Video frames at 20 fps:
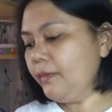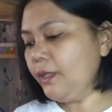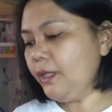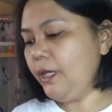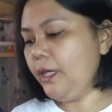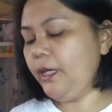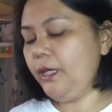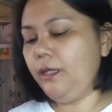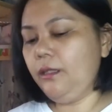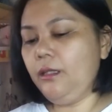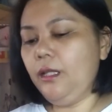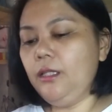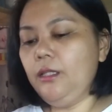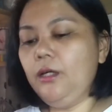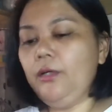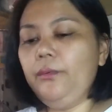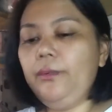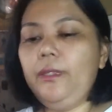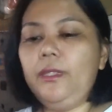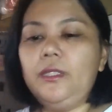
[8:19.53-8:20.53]
And
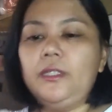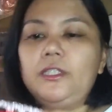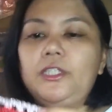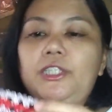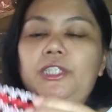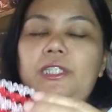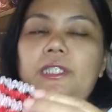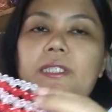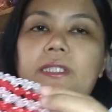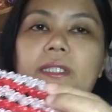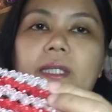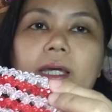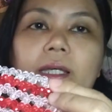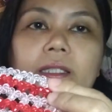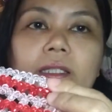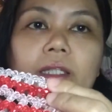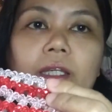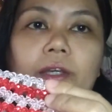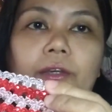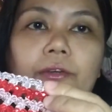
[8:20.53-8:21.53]
along with this, she is
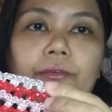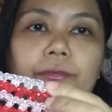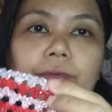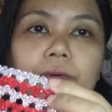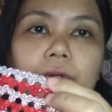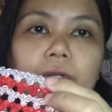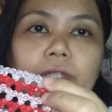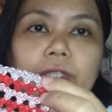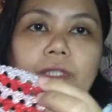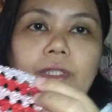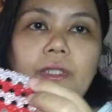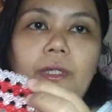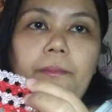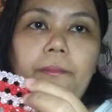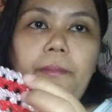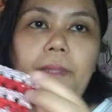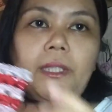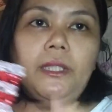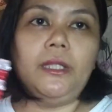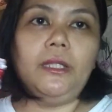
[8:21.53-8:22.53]
asking for some
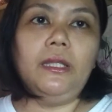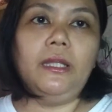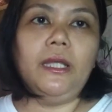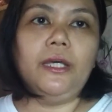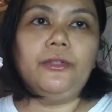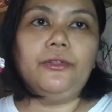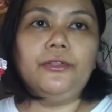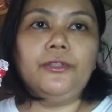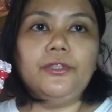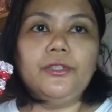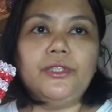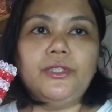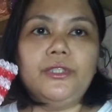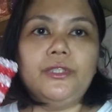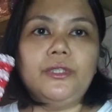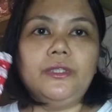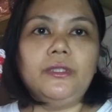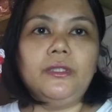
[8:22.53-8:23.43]
beaded letters